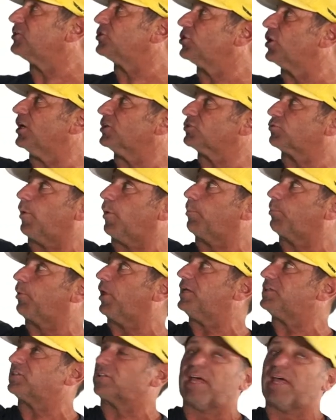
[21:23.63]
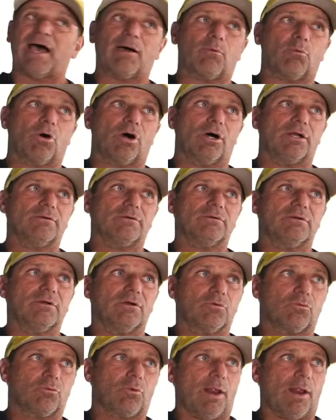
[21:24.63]
just replaced that one
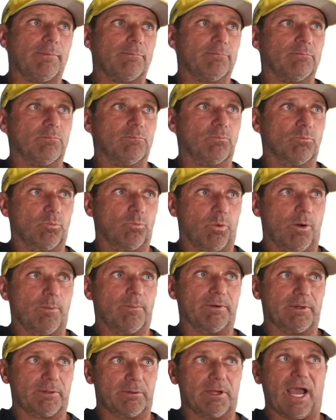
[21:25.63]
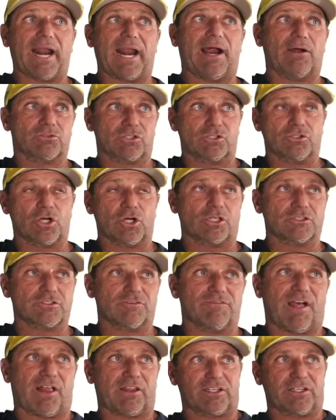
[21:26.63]
right when we got out to the
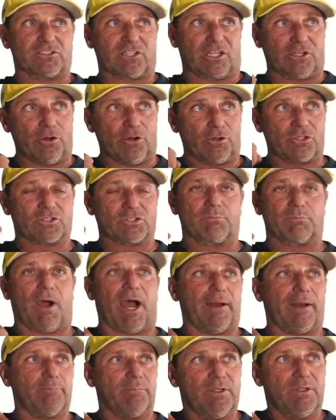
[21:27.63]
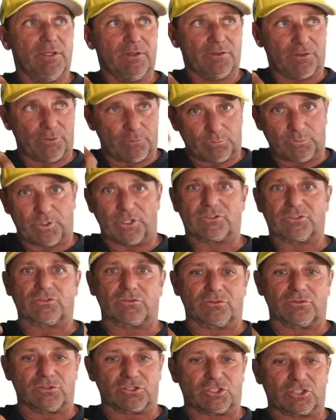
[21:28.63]
Johnson Valley because I noticed mine, the
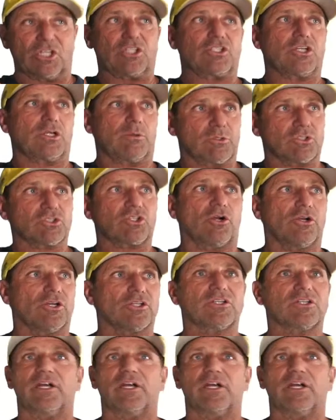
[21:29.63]
stitching was starting to